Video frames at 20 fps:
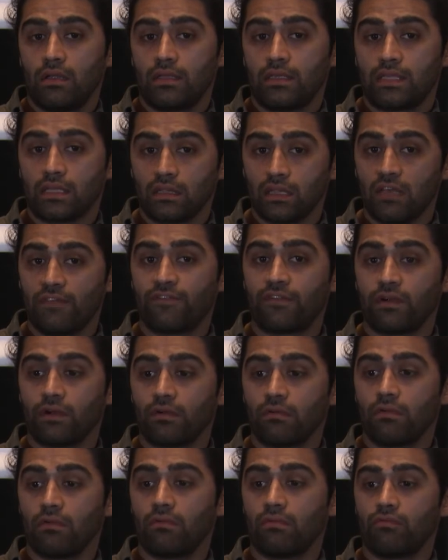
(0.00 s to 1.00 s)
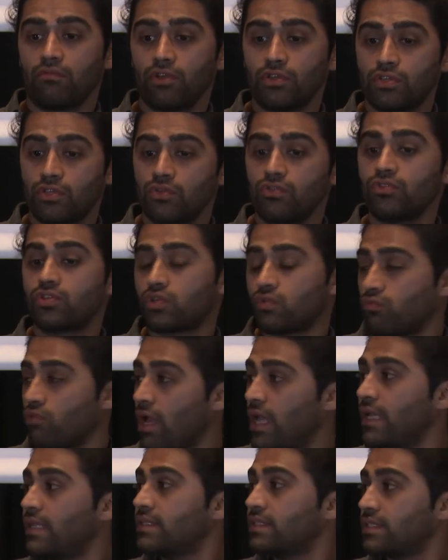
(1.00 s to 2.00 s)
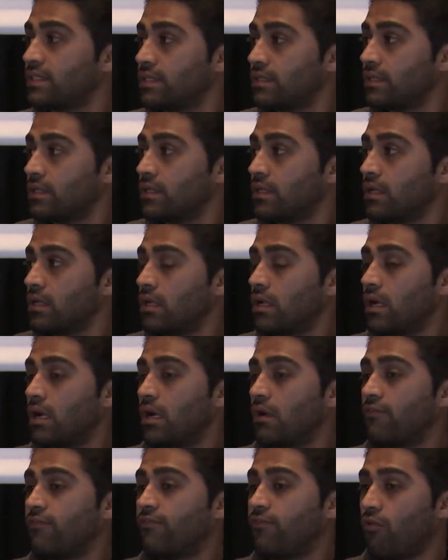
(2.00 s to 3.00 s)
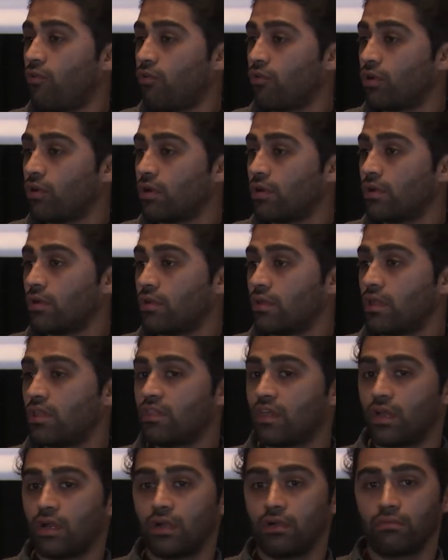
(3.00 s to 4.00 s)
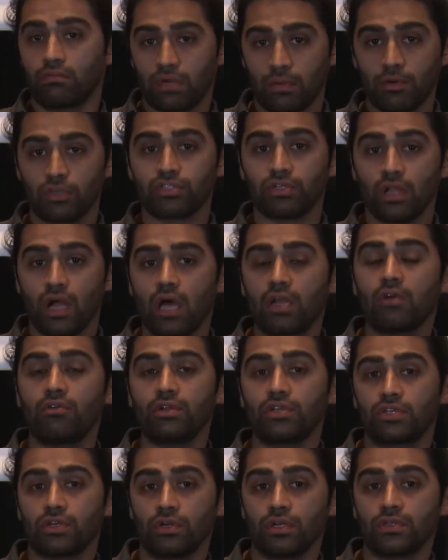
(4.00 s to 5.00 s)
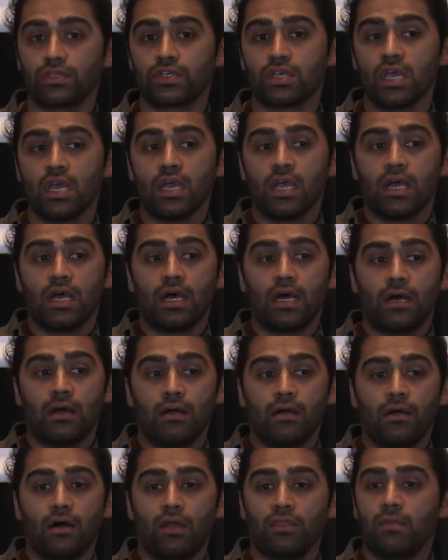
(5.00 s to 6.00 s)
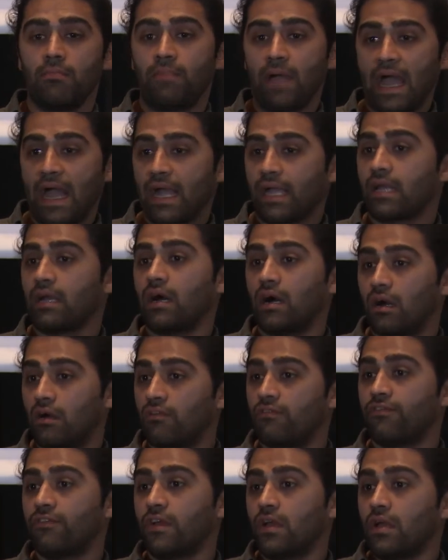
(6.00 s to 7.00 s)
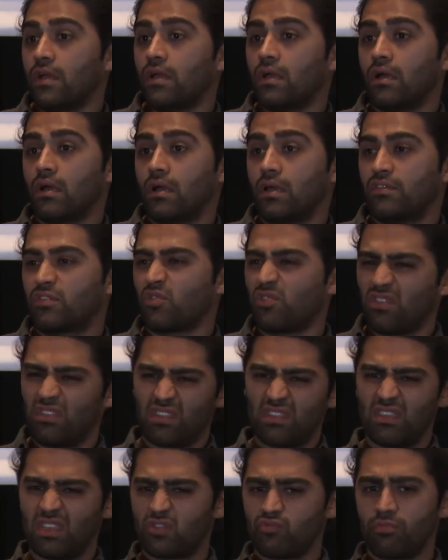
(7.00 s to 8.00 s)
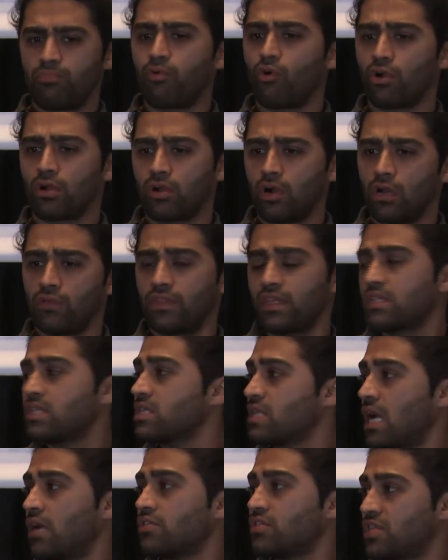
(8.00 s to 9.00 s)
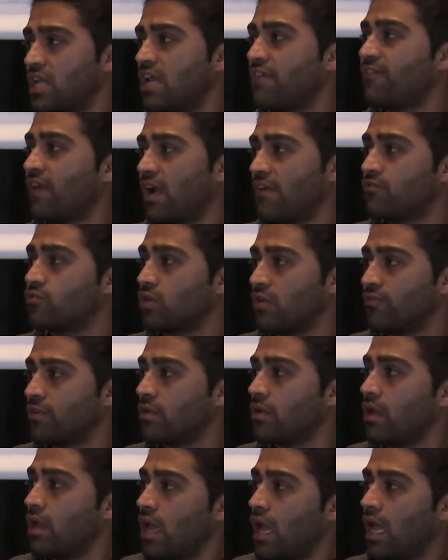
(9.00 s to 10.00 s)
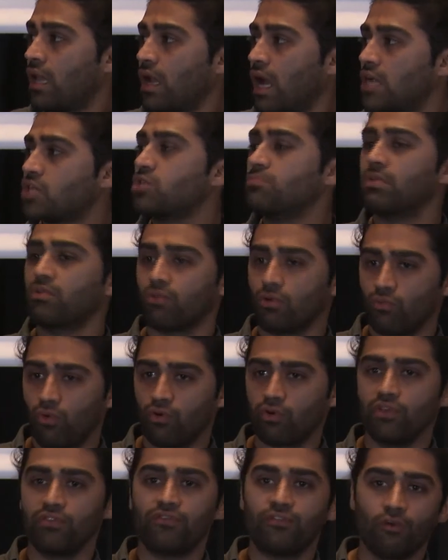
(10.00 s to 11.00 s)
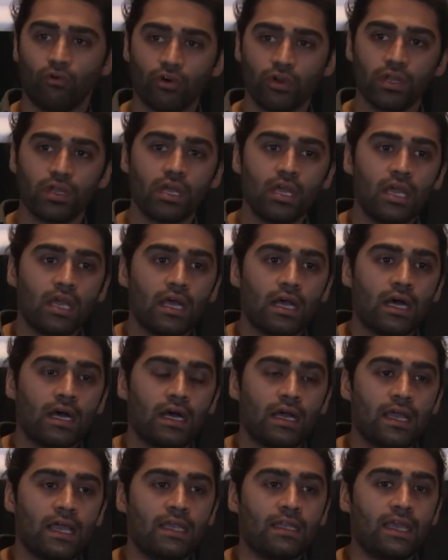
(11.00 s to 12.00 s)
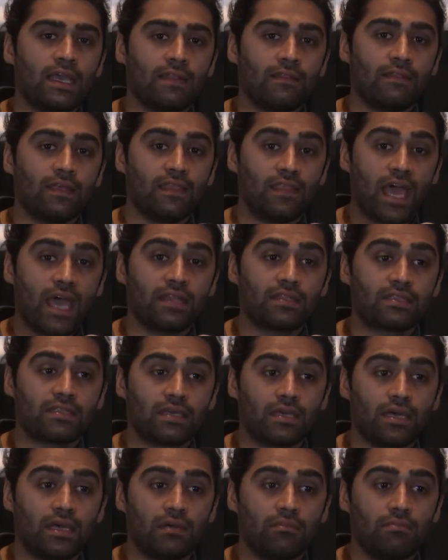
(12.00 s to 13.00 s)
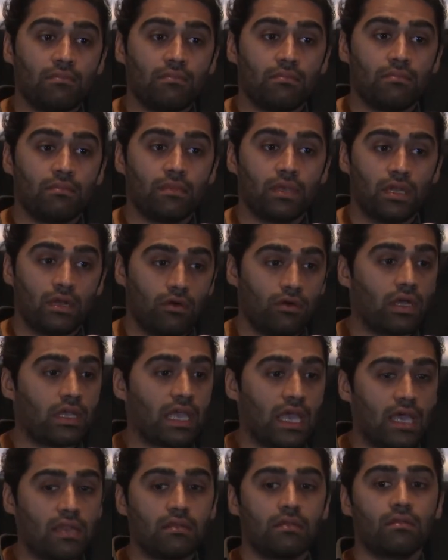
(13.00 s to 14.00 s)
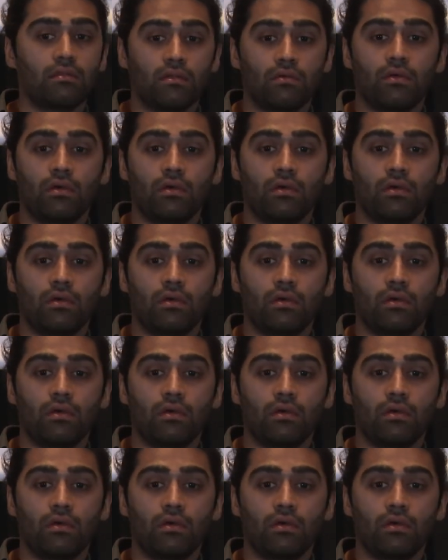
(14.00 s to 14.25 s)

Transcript: deliver reduced rates for their commercial auto insurance on the back of sort of this report card. This is how safe I've driven, and I should be rewarded for it. And that, again,